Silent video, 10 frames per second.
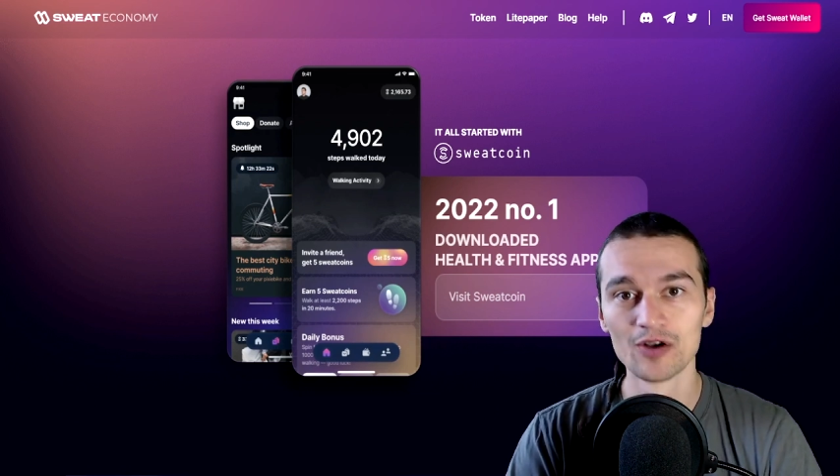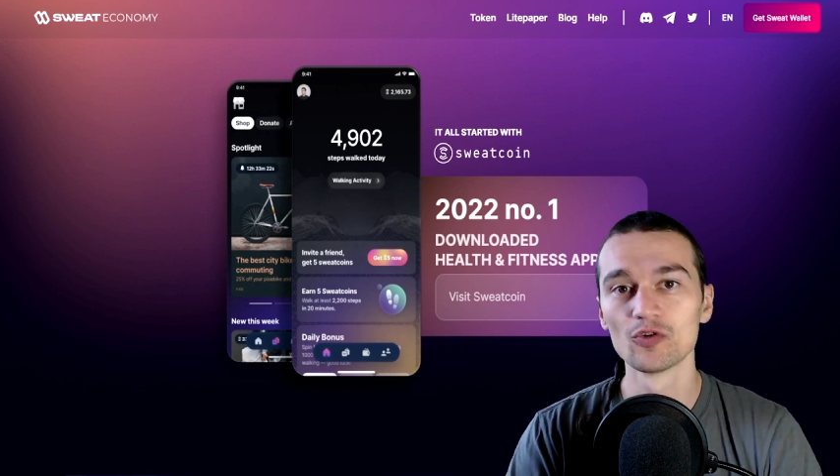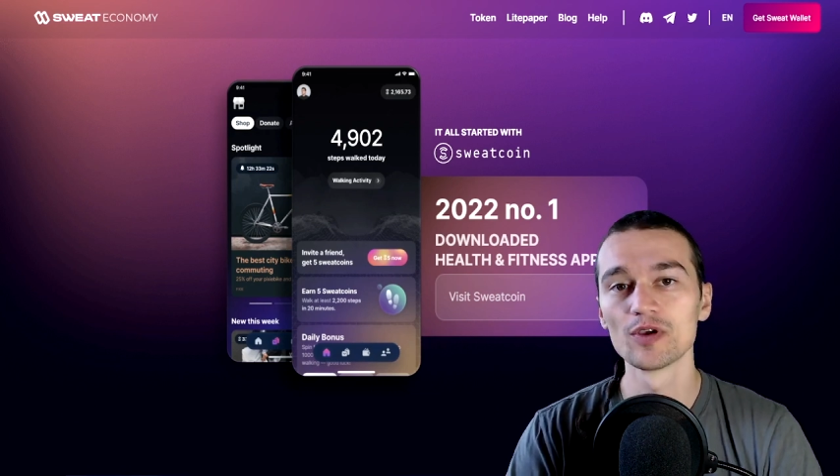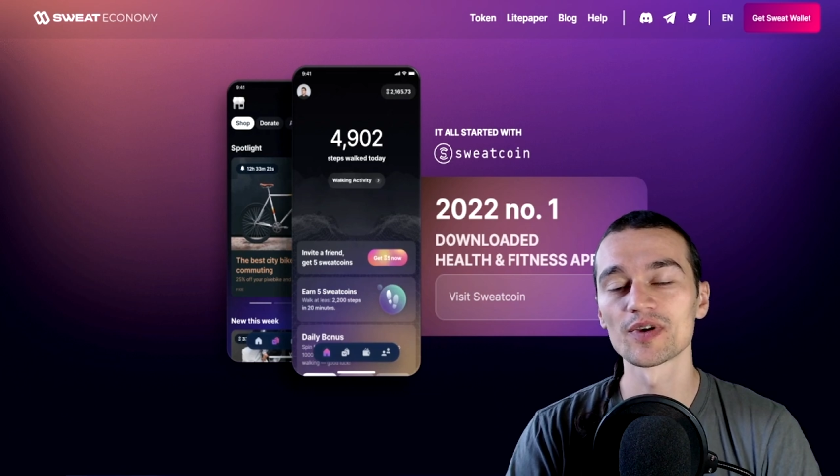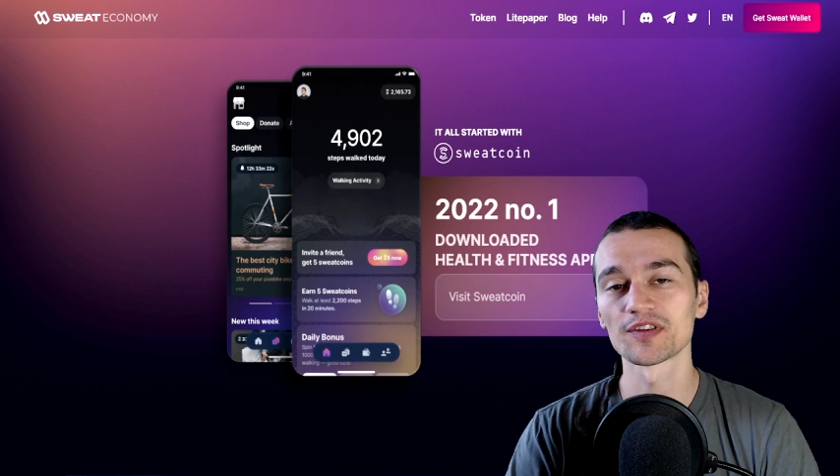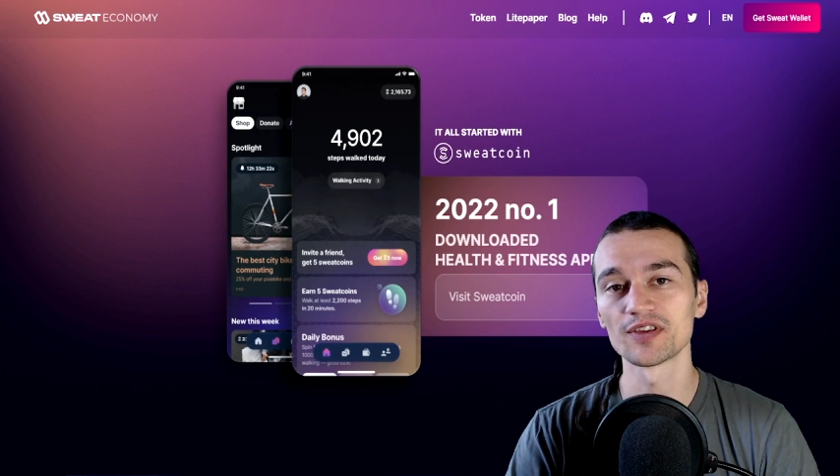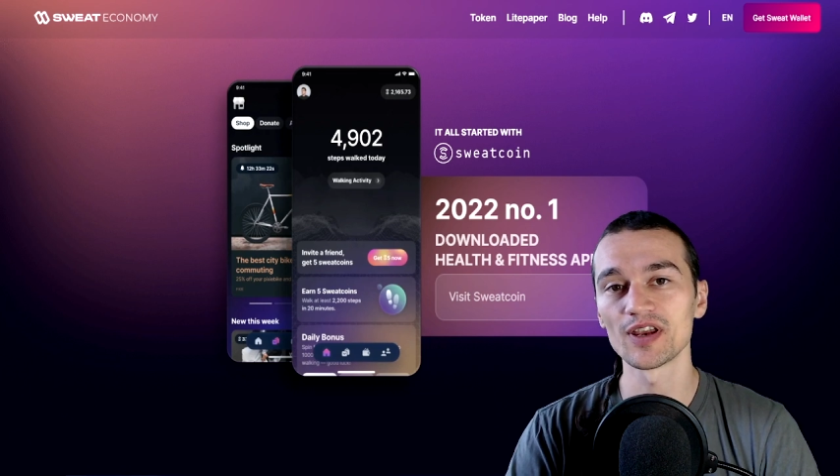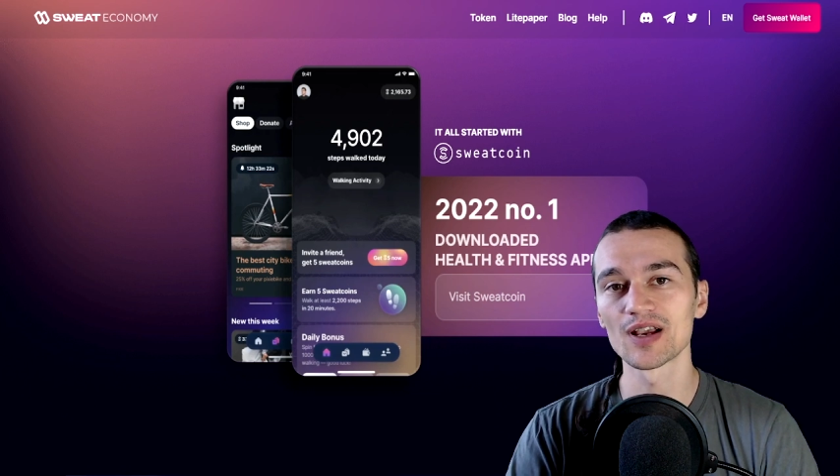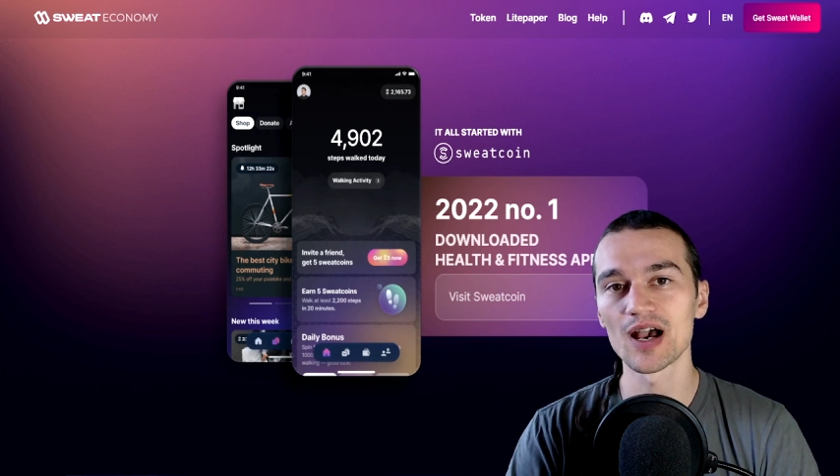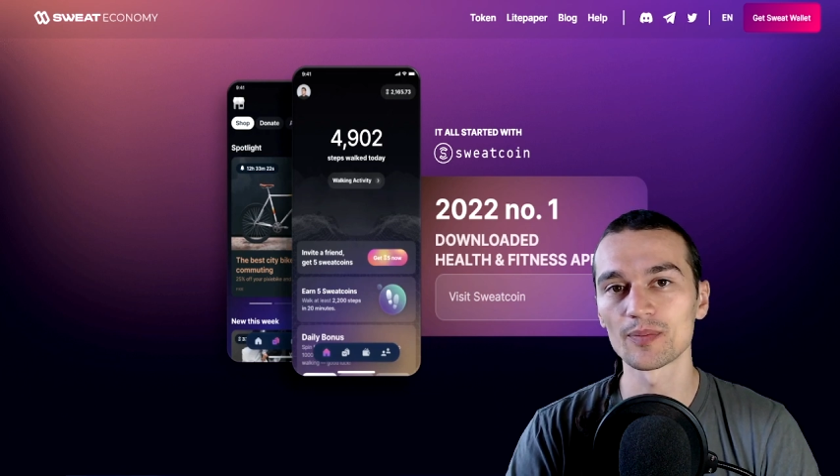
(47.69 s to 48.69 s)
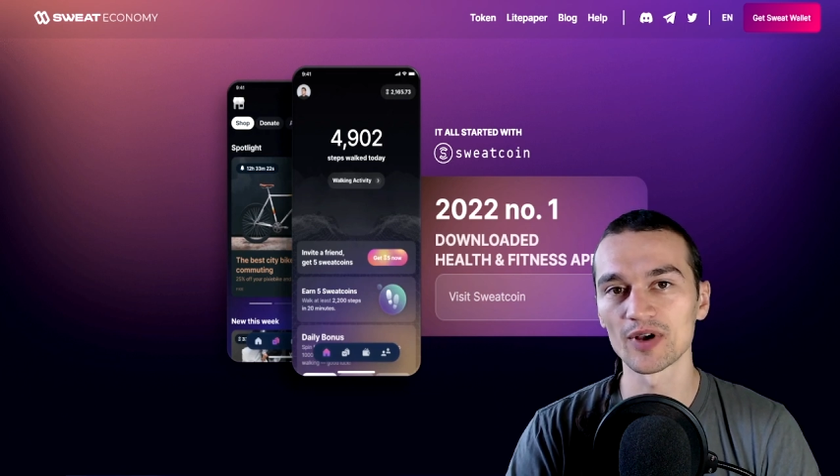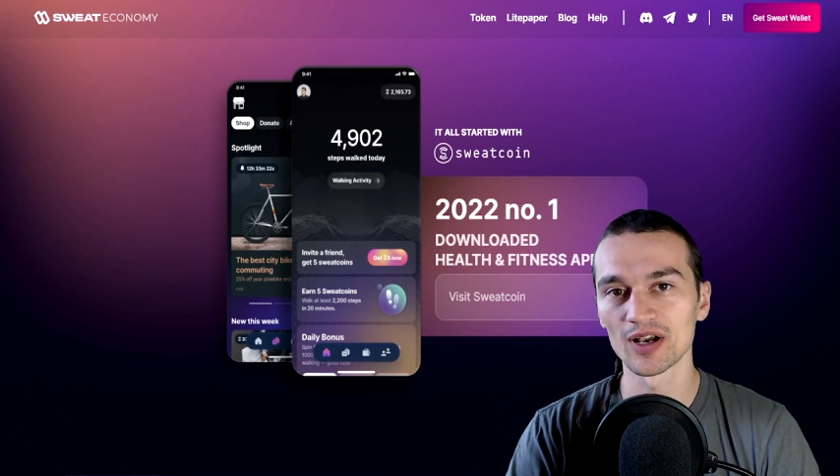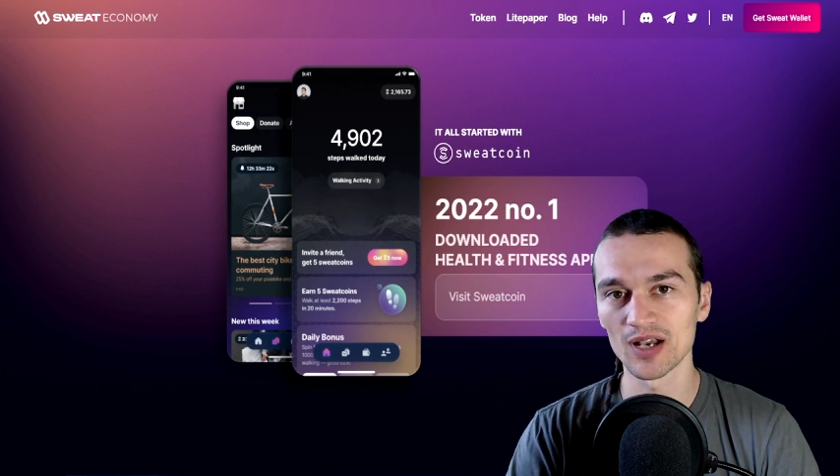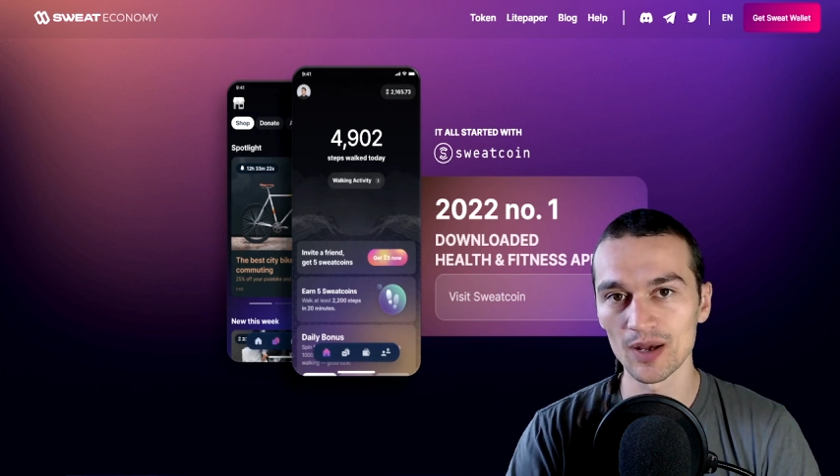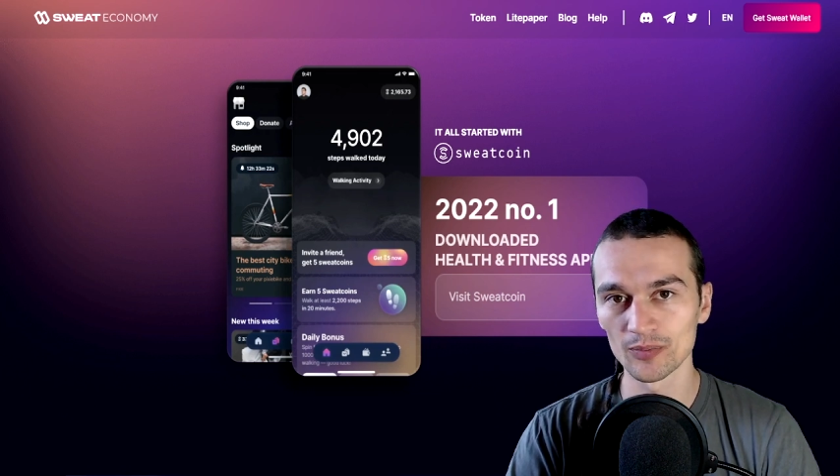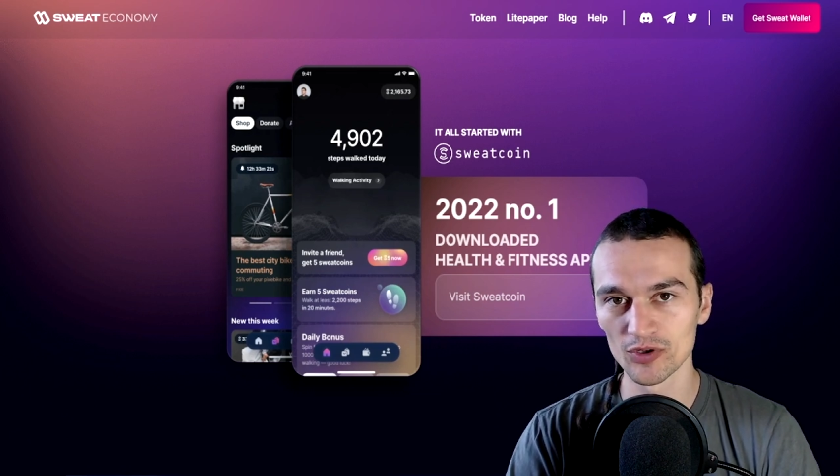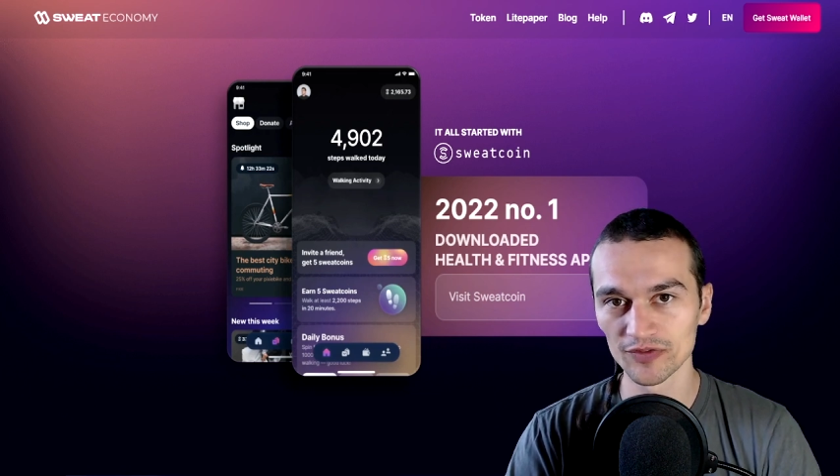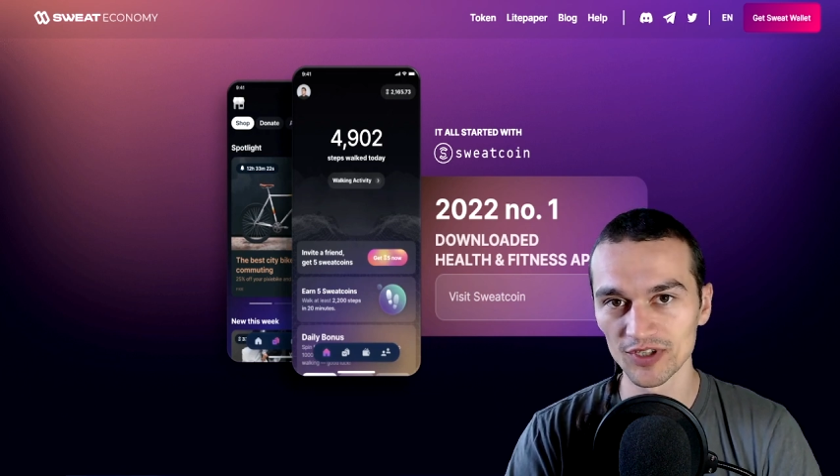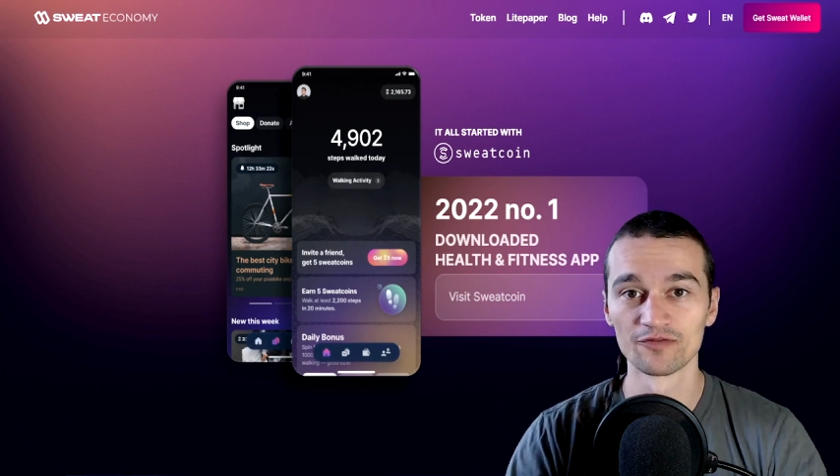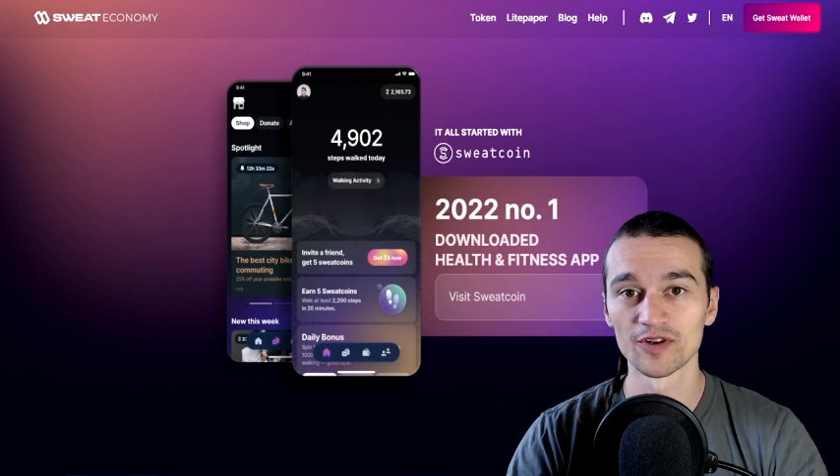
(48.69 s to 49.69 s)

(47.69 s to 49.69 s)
we must recap a couple of things.